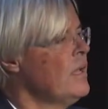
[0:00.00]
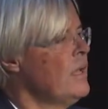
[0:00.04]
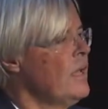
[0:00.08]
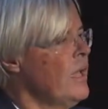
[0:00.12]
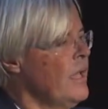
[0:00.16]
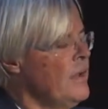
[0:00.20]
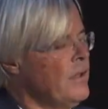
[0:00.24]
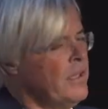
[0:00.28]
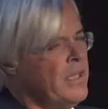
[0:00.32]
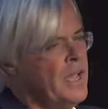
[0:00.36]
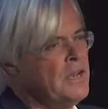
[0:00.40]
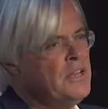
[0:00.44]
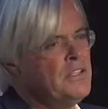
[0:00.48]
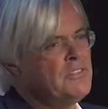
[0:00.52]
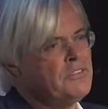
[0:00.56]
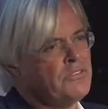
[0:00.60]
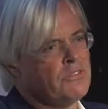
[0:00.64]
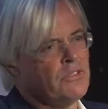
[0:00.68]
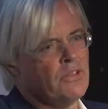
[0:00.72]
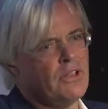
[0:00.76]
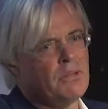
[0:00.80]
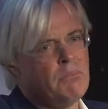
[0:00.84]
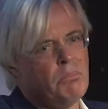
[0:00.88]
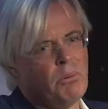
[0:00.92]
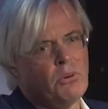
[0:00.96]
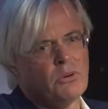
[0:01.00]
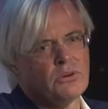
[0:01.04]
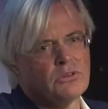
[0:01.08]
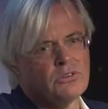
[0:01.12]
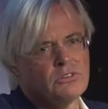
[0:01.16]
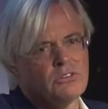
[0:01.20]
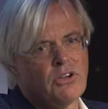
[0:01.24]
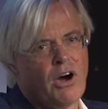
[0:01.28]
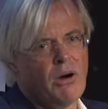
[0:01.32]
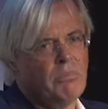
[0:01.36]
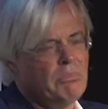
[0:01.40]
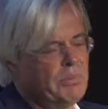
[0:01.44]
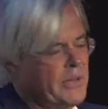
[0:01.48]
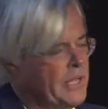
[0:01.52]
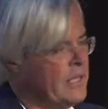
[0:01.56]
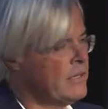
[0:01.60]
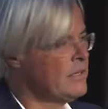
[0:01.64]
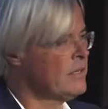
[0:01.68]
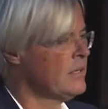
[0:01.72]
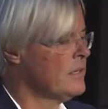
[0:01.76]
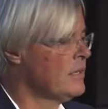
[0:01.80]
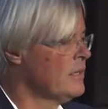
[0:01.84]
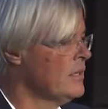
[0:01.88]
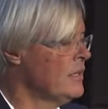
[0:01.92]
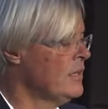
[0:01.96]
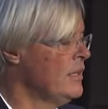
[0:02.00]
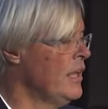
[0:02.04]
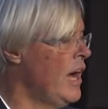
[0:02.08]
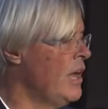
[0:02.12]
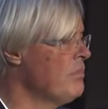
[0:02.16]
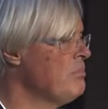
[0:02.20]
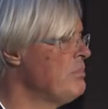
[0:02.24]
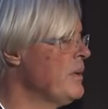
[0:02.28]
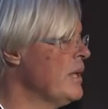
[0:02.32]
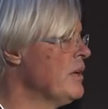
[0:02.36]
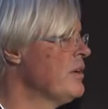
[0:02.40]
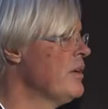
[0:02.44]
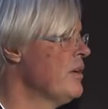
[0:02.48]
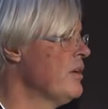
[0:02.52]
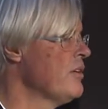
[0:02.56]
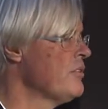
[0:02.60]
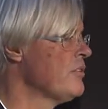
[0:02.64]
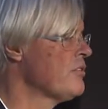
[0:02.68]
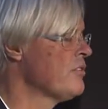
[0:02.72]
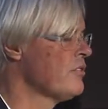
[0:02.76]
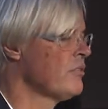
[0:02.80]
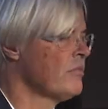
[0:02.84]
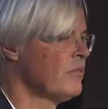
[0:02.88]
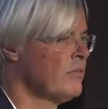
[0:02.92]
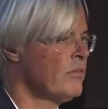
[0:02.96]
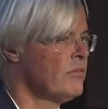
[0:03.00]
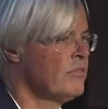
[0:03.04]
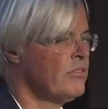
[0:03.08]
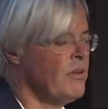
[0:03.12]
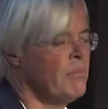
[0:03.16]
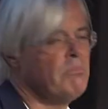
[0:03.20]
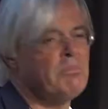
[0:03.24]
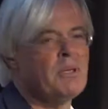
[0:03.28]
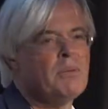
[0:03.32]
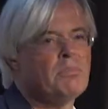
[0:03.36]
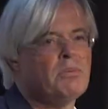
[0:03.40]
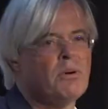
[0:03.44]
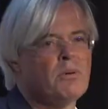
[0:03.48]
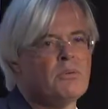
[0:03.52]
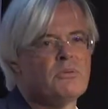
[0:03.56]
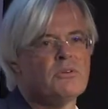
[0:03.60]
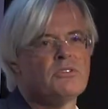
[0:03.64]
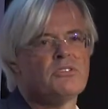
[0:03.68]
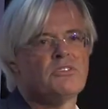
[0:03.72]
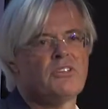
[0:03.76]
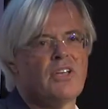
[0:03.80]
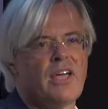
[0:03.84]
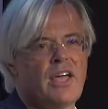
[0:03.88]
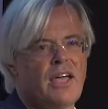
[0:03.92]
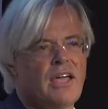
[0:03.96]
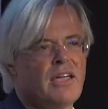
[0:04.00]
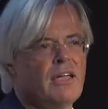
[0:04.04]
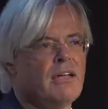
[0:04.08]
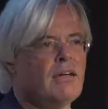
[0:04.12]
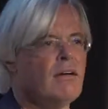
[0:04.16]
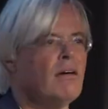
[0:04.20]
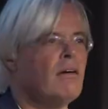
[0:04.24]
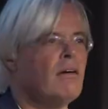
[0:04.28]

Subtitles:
And again, it's an important topic, not because some people would say,